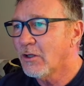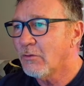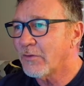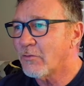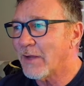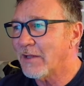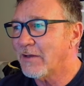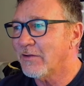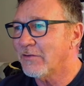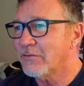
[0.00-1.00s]
with the way it
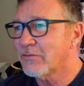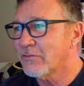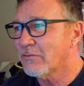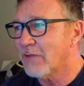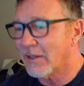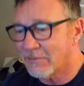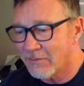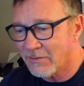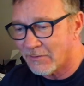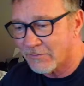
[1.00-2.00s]
is like
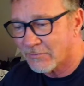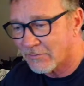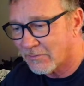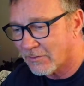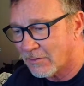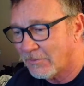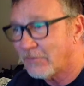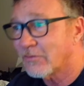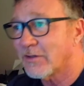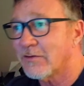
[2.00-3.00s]
this, let me
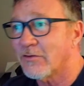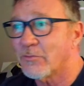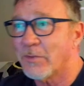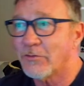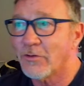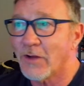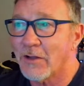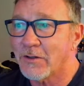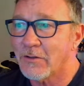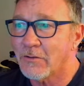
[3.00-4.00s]
just get this picture
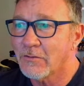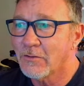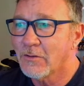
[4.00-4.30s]
out of here.